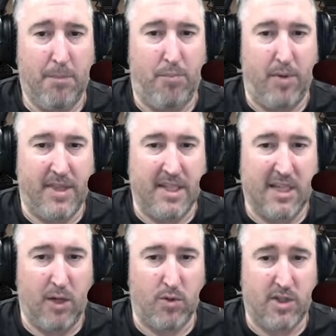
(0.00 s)
but this
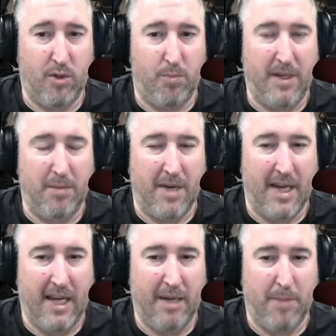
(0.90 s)
here will still be
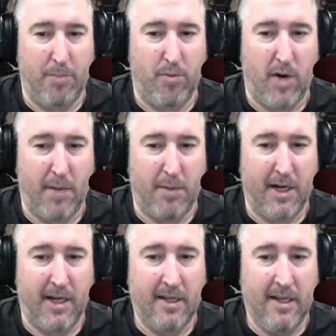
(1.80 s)
my
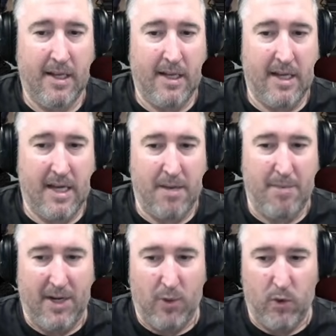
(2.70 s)
primary.
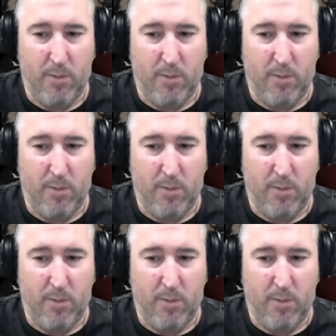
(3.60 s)
I don't know